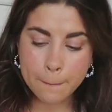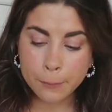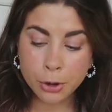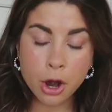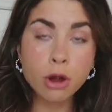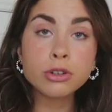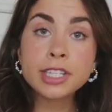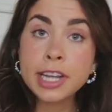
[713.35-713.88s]

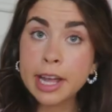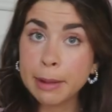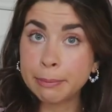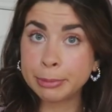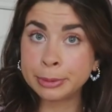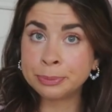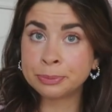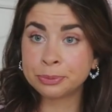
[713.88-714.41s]
Pro tip,
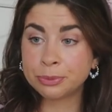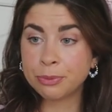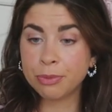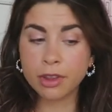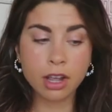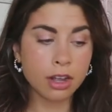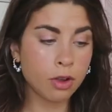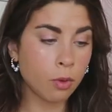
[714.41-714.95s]

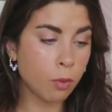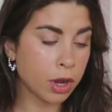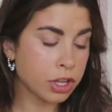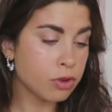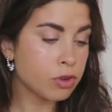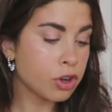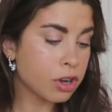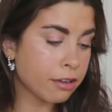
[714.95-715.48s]
when
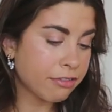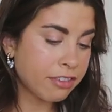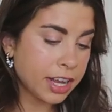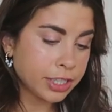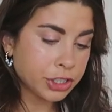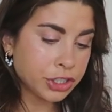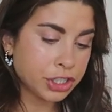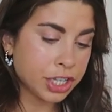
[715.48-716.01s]
you cook
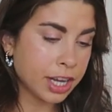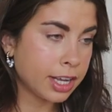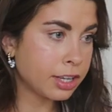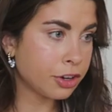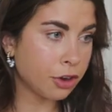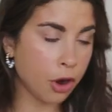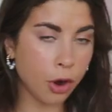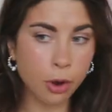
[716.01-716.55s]
fish
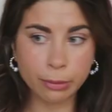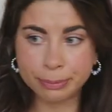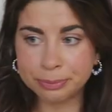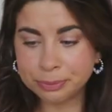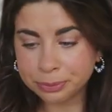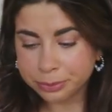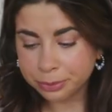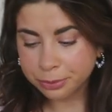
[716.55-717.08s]
in your
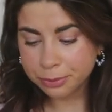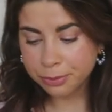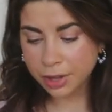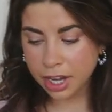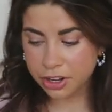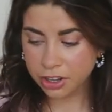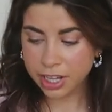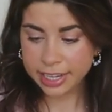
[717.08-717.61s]
home
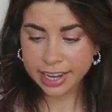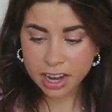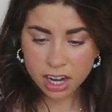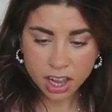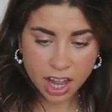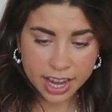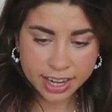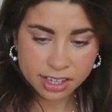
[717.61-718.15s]
and you're like,
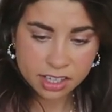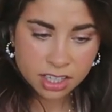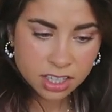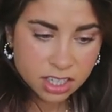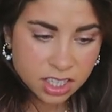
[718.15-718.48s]
Caroline,